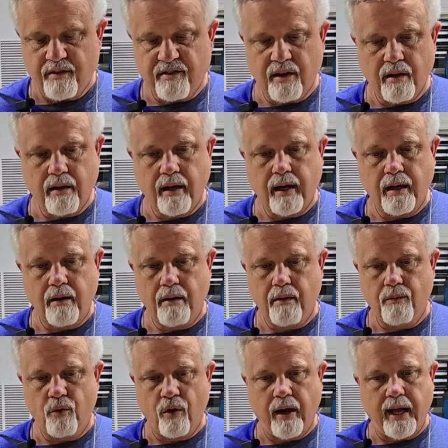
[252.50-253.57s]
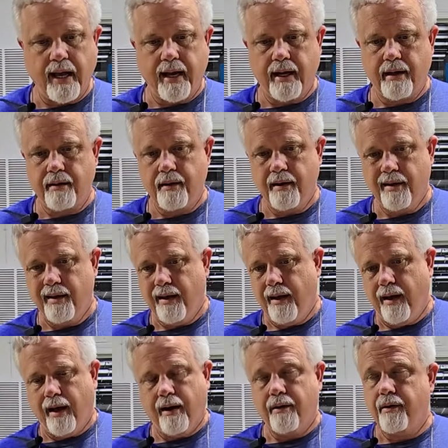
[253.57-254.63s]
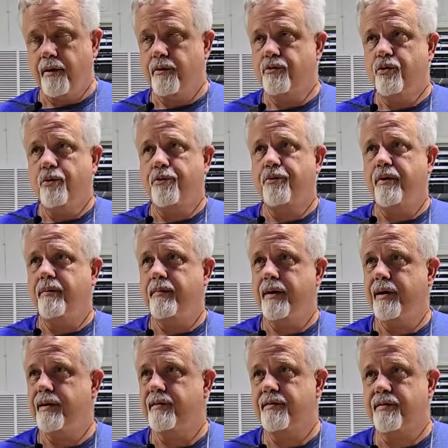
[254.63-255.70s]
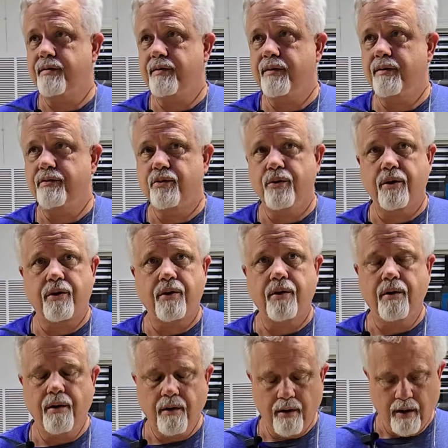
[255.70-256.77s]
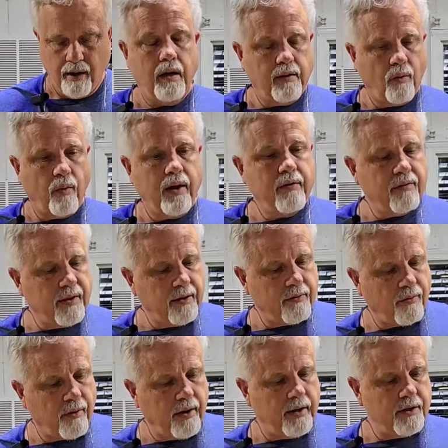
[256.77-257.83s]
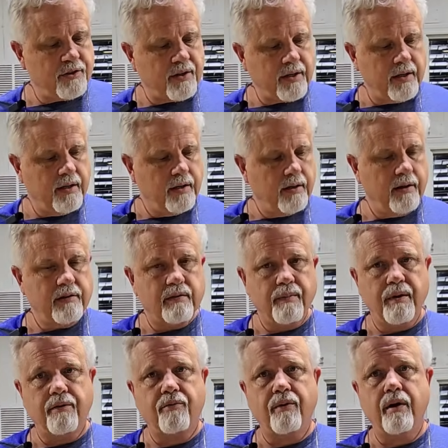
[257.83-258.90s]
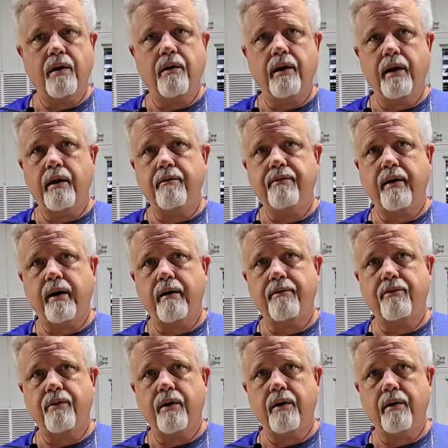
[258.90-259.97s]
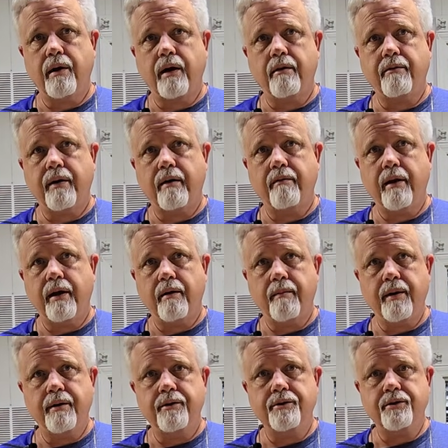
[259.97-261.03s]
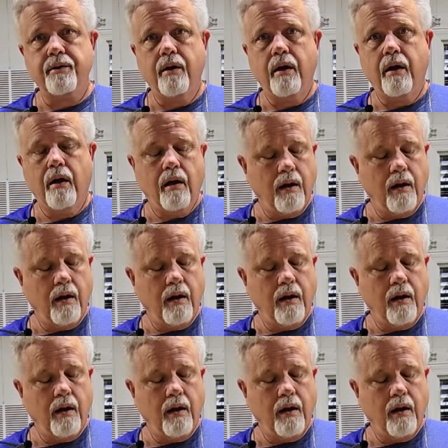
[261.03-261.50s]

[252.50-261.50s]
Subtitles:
Sunlight will add, I don't know, 2 or 3 minutes to a cure. And the wavelength range, again, needs to be 385, 395 nanometers.